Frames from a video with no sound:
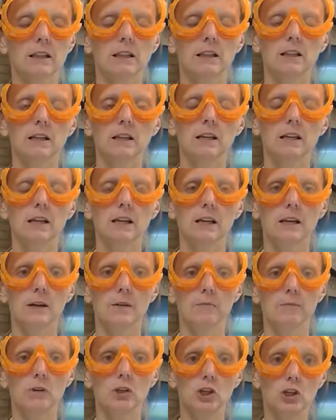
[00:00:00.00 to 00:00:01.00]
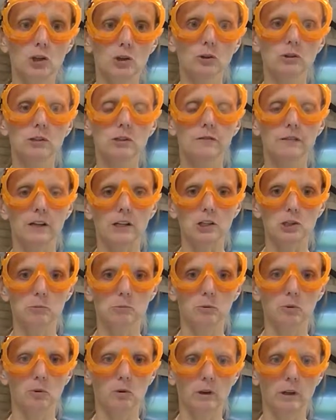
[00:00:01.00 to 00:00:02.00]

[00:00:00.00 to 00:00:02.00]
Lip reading: the used vegetable